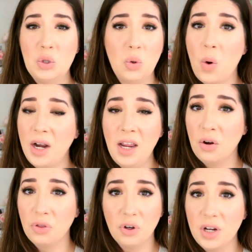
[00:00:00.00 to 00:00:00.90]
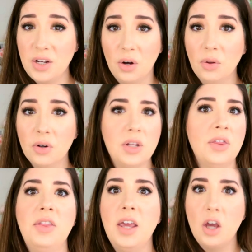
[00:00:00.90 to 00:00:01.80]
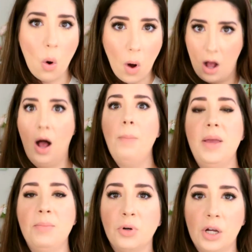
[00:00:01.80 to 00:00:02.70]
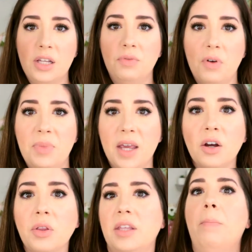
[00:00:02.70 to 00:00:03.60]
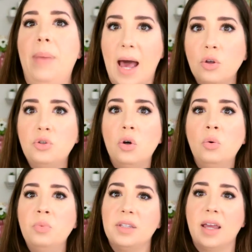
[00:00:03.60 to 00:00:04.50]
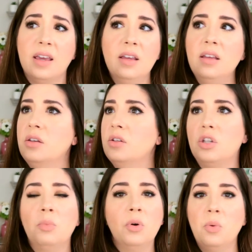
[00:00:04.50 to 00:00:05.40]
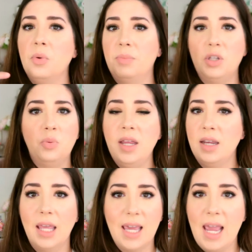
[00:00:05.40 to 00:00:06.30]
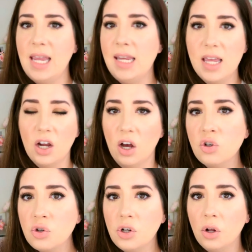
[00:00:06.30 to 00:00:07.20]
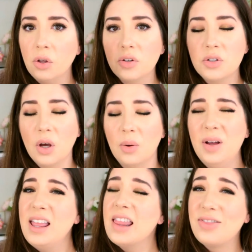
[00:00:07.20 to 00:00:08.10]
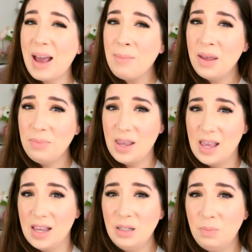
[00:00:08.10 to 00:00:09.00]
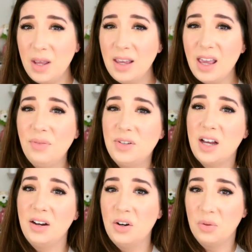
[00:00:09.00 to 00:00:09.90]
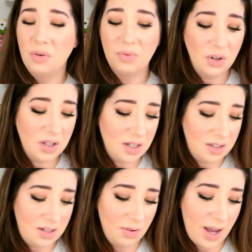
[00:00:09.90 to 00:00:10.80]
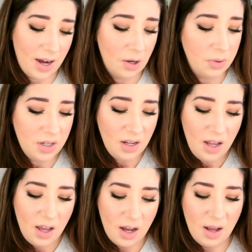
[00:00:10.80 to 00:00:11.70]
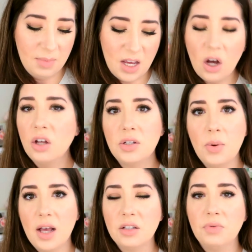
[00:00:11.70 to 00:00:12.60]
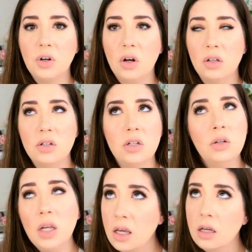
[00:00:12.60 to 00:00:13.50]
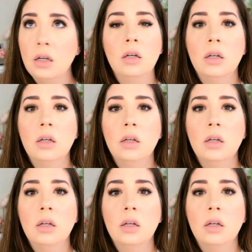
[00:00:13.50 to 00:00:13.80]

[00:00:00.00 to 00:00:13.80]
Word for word: 20 or 30 dollars and then they go up in price from there like the battle zone was like somewhere between like 80 and 100 dollars so that might be his big gift i don't know the verdict is still out um, he also asked for call of duty